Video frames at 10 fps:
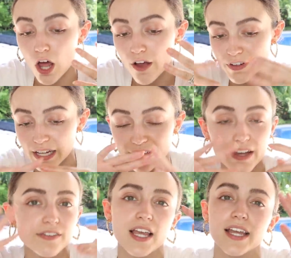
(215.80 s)
off in like
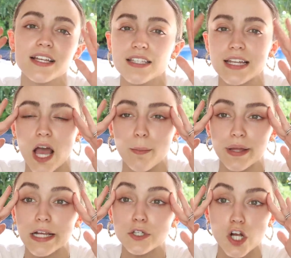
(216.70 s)
five seconds, and now my
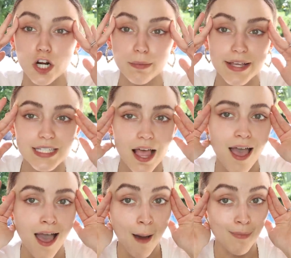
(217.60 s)
nails are a mess.
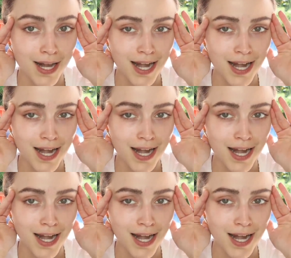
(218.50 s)
But